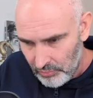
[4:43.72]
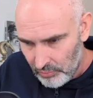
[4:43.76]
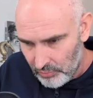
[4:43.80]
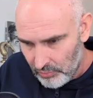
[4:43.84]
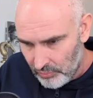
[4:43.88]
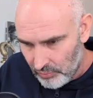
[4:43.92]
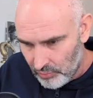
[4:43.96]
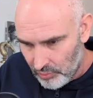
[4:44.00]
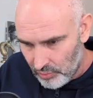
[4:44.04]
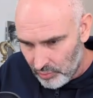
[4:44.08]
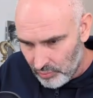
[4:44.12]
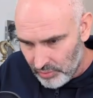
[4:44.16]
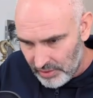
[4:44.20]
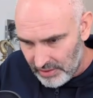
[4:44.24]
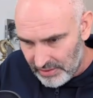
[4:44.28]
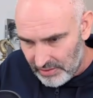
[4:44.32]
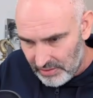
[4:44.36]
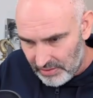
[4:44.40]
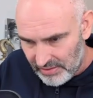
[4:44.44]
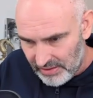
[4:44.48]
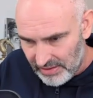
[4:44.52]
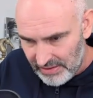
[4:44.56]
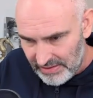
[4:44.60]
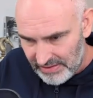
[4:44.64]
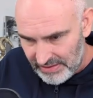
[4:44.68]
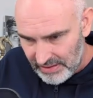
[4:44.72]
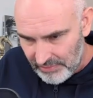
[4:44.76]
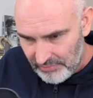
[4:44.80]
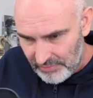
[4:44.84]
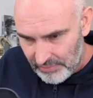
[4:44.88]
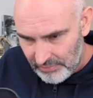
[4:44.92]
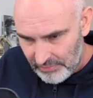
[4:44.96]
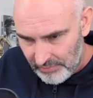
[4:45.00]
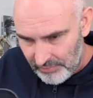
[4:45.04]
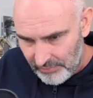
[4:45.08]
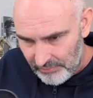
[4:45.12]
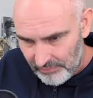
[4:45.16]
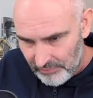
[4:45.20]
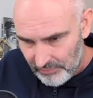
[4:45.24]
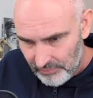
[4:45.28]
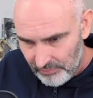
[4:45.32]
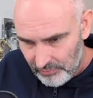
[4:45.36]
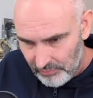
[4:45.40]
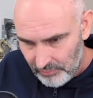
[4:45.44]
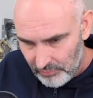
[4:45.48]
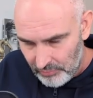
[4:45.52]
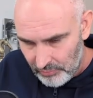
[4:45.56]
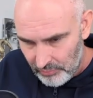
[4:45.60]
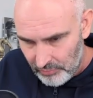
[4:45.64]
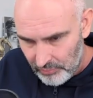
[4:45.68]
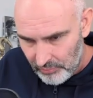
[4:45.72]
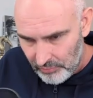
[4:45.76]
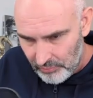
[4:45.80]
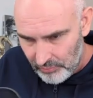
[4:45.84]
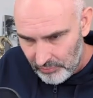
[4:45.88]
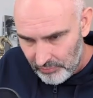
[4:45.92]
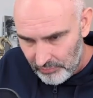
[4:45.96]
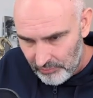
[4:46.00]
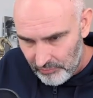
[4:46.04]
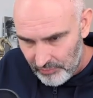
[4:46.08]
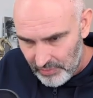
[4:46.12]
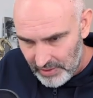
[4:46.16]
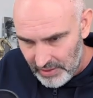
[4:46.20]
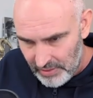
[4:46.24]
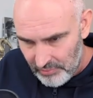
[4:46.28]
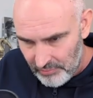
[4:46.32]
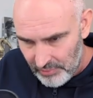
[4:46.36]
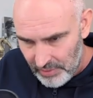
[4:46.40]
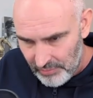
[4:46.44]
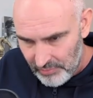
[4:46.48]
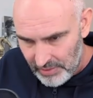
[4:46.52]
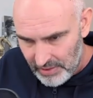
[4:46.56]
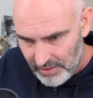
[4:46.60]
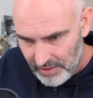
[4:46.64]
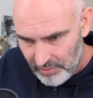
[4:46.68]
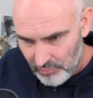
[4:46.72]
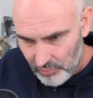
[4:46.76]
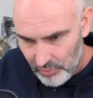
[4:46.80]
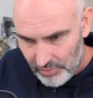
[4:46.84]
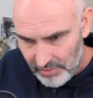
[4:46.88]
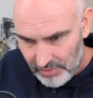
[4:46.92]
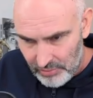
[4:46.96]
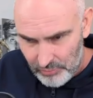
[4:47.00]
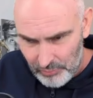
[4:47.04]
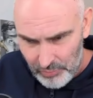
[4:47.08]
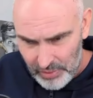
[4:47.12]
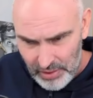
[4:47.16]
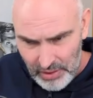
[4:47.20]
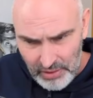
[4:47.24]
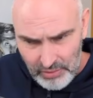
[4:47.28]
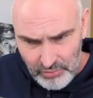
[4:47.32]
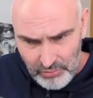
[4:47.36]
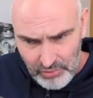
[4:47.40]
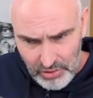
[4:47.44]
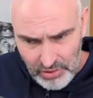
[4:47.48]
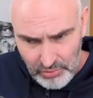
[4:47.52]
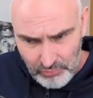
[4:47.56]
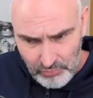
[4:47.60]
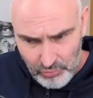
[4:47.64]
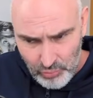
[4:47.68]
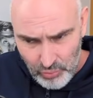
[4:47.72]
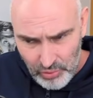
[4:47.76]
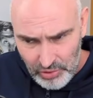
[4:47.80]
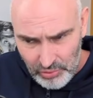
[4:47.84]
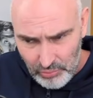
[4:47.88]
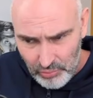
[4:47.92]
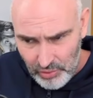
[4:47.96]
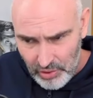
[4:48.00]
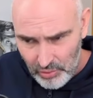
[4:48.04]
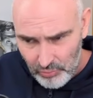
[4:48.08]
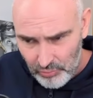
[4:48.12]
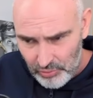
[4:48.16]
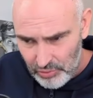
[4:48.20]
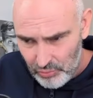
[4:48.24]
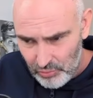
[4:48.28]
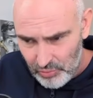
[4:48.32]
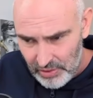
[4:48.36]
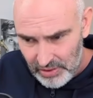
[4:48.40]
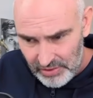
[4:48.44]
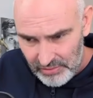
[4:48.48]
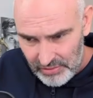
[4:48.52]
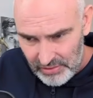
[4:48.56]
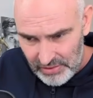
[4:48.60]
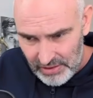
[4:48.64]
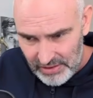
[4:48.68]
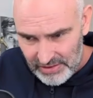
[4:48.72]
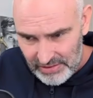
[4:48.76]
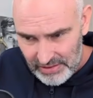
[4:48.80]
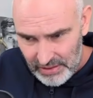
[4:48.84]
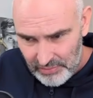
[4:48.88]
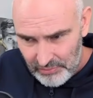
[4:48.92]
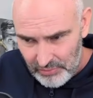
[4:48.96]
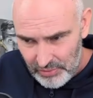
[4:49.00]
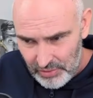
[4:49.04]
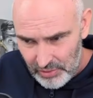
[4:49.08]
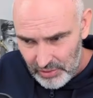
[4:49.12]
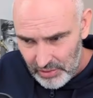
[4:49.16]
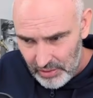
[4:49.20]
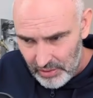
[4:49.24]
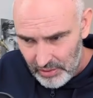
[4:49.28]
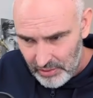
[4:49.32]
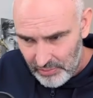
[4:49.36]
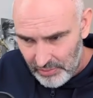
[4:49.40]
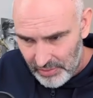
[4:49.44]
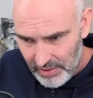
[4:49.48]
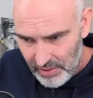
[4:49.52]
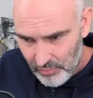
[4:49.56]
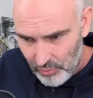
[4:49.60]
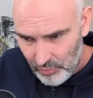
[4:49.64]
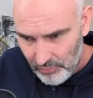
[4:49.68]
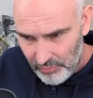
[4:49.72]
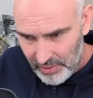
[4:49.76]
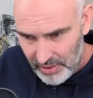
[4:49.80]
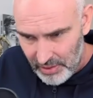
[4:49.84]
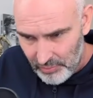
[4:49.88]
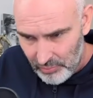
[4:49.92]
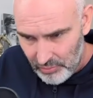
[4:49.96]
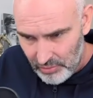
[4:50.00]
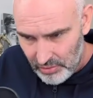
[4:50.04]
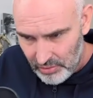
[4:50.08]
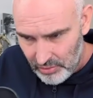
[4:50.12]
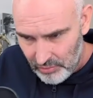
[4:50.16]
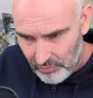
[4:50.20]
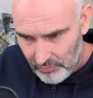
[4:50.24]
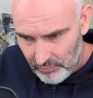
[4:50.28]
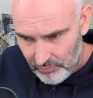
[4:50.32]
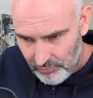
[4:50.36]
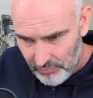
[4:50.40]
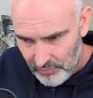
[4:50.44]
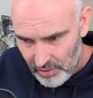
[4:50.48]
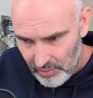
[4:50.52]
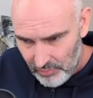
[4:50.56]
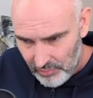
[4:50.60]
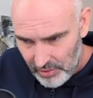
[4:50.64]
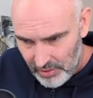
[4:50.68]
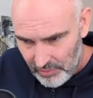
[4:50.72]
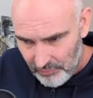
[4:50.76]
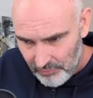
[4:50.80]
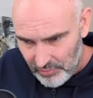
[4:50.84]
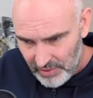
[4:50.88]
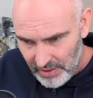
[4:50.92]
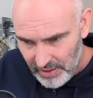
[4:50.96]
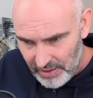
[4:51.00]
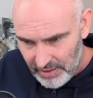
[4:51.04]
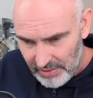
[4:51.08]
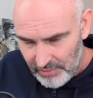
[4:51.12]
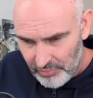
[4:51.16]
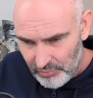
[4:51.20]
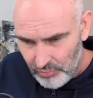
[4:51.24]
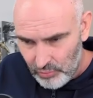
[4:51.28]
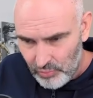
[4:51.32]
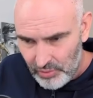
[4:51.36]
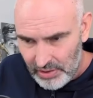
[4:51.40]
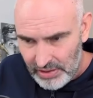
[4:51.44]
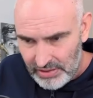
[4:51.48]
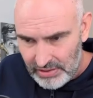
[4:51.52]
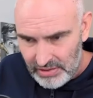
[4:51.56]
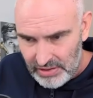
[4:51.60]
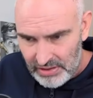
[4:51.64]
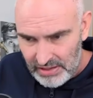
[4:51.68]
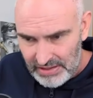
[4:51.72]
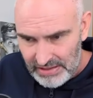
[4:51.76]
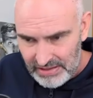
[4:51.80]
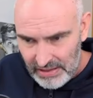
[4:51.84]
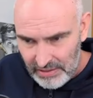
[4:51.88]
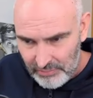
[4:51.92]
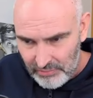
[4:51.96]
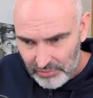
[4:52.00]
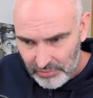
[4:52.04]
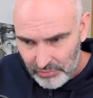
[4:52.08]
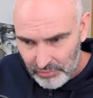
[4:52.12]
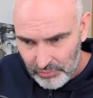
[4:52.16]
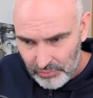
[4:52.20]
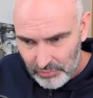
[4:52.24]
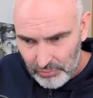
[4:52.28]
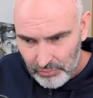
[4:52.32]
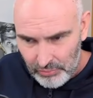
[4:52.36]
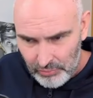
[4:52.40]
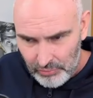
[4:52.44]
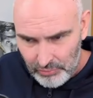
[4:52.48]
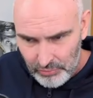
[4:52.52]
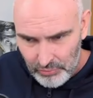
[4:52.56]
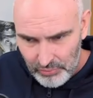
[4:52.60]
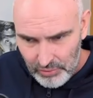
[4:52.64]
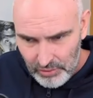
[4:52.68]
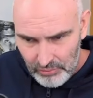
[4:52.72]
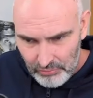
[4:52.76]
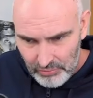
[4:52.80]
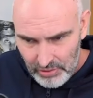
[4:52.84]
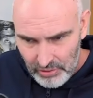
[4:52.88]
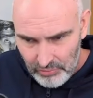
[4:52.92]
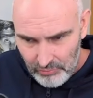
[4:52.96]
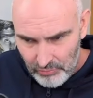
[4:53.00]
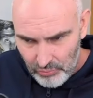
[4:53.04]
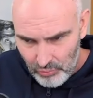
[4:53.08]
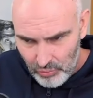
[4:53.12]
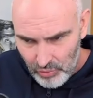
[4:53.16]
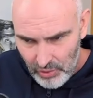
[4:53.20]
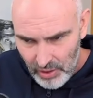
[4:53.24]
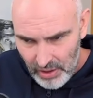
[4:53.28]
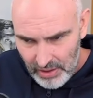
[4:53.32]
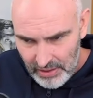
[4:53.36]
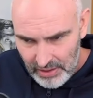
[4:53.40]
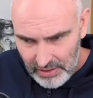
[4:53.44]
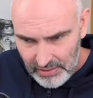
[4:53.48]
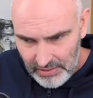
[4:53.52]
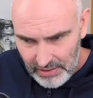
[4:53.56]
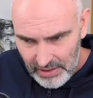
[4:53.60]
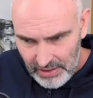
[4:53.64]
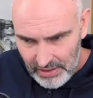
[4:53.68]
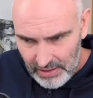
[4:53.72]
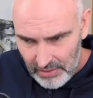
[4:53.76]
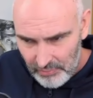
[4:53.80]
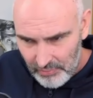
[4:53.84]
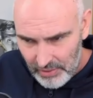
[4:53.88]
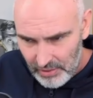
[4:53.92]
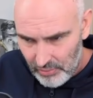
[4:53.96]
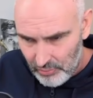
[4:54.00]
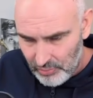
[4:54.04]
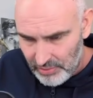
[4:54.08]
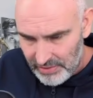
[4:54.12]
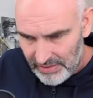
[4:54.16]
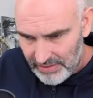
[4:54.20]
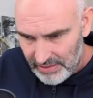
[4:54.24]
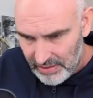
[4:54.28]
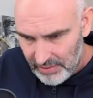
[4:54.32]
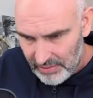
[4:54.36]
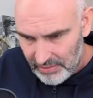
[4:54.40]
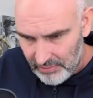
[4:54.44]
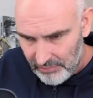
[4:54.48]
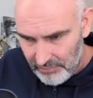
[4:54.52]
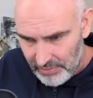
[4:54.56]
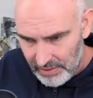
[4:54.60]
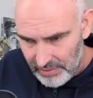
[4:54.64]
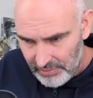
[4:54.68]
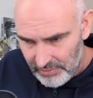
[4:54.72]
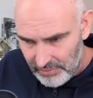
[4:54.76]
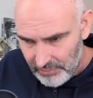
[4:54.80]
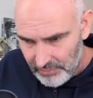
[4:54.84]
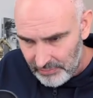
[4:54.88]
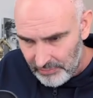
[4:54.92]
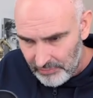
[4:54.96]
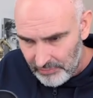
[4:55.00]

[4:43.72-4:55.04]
Or queen to d7. Because maybe he wants to play g4 as well with queen to d7. He won't be able to, so I'm going to play queen to d7. If g4, I can take and my queen still defends.